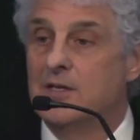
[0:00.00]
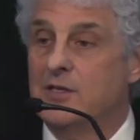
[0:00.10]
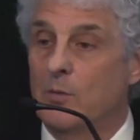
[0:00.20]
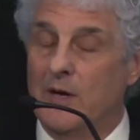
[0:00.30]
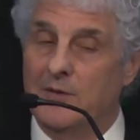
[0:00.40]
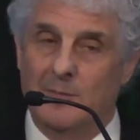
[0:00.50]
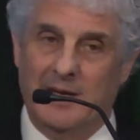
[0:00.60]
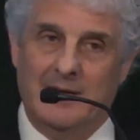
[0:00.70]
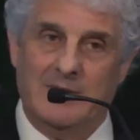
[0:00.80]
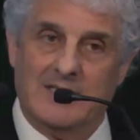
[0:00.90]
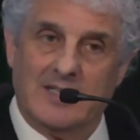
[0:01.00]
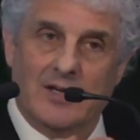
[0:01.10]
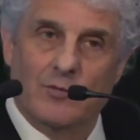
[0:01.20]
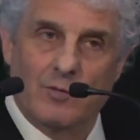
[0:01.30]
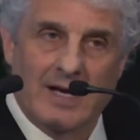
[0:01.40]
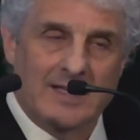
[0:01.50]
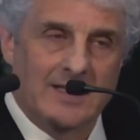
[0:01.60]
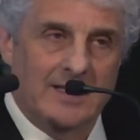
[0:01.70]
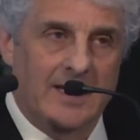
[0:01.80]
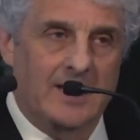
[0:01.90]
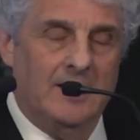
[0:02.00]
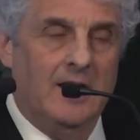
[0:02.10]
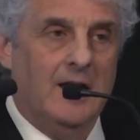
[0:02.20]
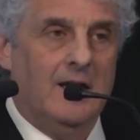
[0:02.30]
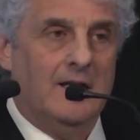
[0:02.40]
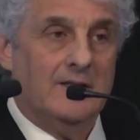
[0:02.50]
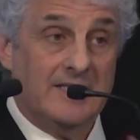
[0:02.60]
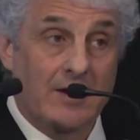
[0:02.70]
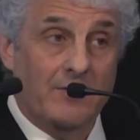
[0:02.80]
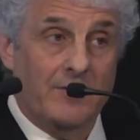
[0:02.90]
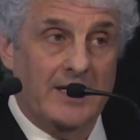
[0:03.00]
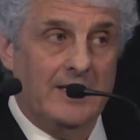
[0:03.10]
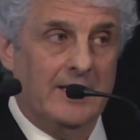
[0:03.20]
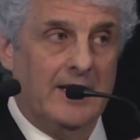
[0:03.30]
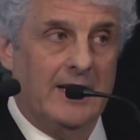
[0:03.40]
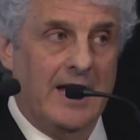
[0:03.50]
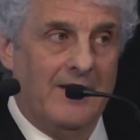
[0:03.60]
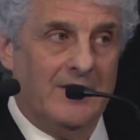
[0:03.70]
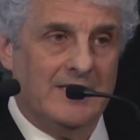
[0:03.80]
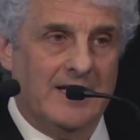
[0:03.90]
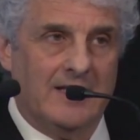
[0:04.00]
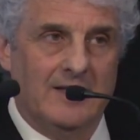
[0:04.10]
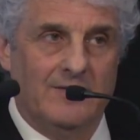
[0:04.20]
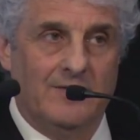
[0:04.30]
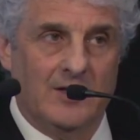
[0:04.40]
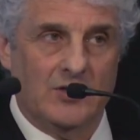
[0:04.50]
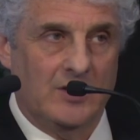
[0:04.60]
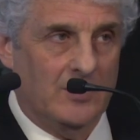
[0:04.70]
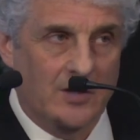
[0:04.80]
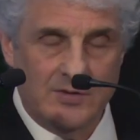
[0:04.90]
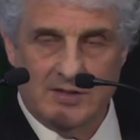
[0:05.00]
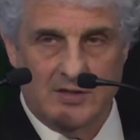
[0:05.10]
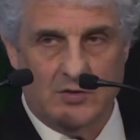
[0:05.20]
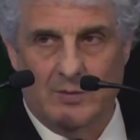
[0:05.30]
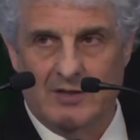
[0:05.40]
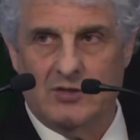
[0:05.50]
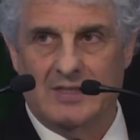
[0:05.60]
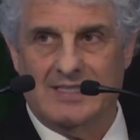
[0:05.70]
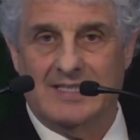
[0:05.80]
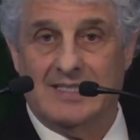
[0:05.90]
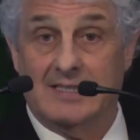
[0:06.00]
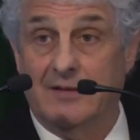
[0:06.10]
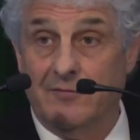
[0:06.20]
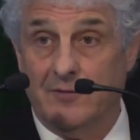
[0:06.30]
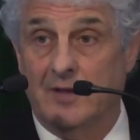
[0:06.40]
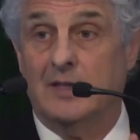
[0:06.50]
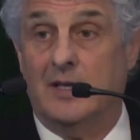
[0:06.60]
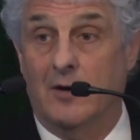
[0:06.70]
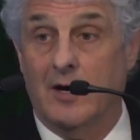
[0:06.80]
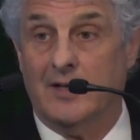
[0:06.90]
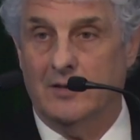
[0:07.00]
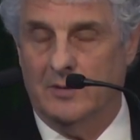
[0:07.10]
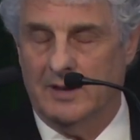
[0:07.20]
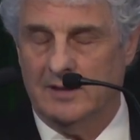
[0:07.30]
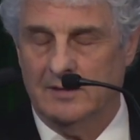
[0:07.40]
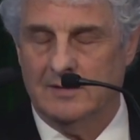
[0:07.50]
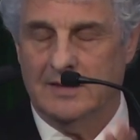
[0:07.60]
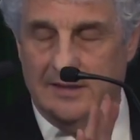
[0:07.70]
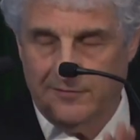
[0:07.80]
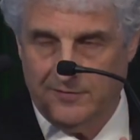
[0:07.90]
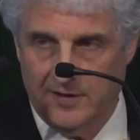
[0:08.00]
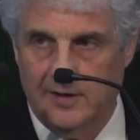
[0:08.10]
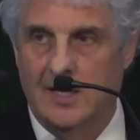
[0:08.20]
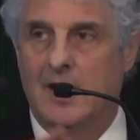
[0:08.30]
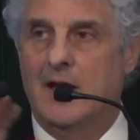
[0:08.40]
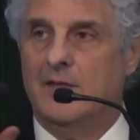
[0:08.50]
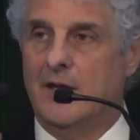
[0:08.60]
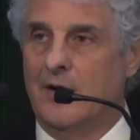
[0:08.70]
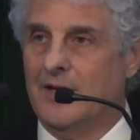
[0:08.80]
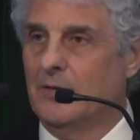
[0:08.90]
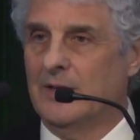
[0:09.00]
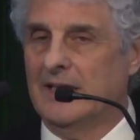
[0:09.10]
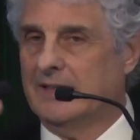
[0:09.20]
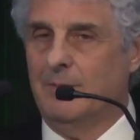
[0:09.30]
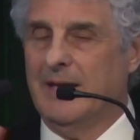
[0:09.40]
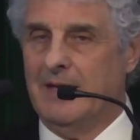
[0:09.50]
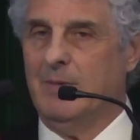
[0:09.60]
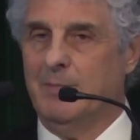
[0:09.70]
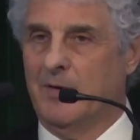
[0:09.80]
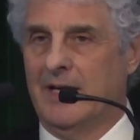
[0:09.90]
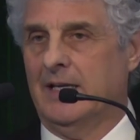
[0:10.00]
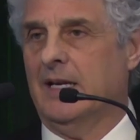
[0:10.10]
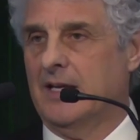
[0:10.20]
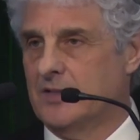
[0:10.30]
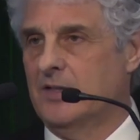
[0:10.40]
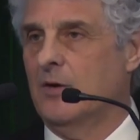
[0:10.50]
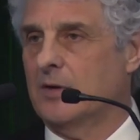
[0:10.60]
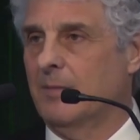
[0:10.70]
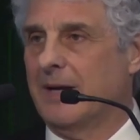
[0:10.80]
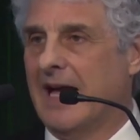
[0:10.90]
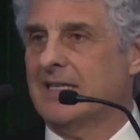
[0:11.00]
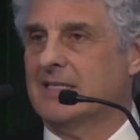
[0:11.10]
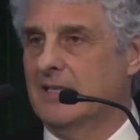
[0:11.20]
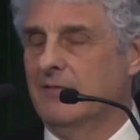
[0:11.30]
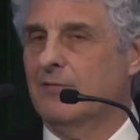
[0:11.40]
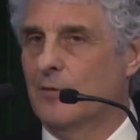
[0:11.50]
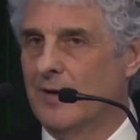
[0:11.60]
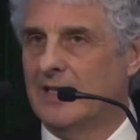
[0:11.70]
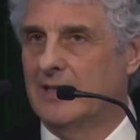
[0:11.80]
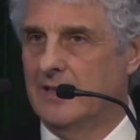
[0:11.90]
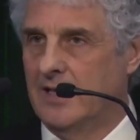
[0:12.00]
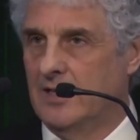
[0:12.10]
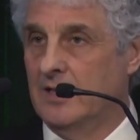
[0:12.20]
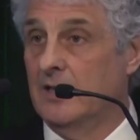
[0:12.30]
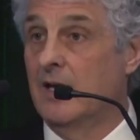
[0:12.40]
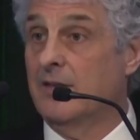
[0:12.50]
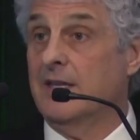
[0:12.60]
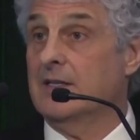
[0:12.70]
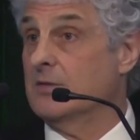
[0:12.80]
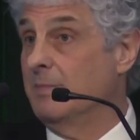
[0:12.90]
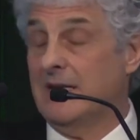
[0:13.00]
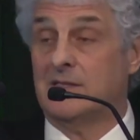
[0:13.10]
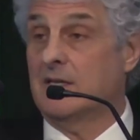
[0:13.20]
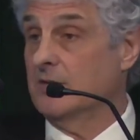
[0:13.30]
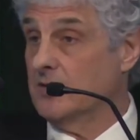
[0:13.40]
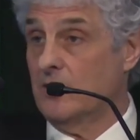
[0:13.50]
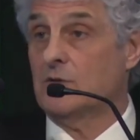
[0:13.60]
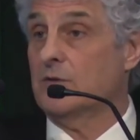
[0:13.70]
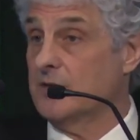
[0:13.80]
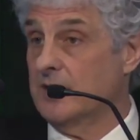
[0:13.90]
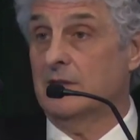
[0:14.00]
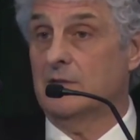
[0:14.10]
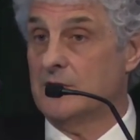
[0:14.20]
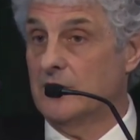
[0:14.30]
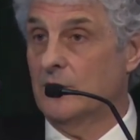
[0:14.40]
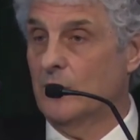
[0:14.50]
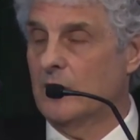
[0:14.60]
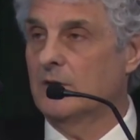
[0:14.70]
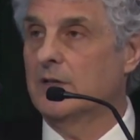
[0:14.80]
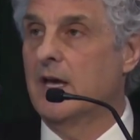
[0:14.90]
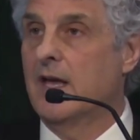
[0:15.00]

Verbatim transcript: So whether babies can regulate self regulate, have executive function. In those situations, is different than arguing, different than arguing that the baby brain has no capacity for regulating things based on social signals in the world.